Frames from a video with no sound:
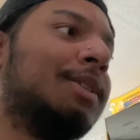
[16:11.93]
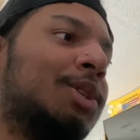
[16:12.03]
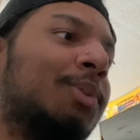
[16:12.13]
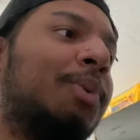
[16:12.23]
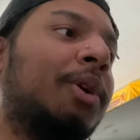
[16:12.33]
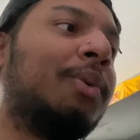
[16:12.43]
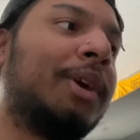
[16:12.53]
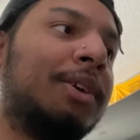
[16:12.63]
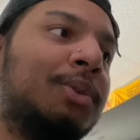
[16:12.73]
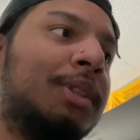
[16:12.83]
to the point
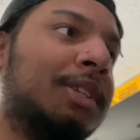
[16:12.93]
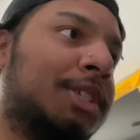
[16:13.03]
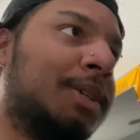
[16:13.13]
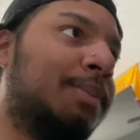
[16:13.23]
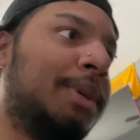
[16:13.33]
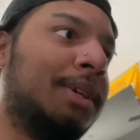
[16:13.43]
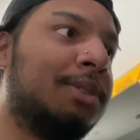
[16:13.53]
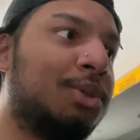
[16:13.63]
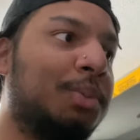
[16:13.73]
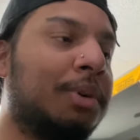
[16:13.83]
where it would legit be a
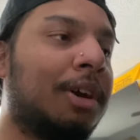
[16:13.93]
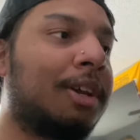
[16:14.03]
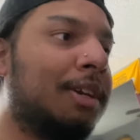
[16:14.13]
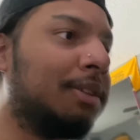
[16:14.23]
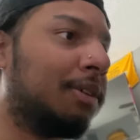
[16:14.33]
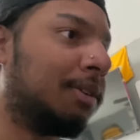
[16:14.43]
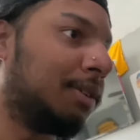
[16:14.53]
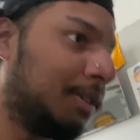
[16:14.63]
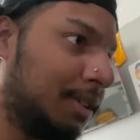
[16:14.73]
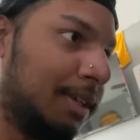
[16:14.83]
supercar
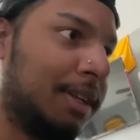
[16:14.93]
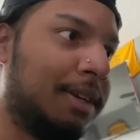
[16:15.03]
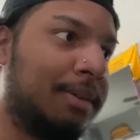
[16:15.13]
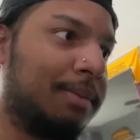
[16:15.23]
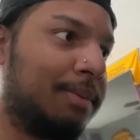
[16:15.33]
killer in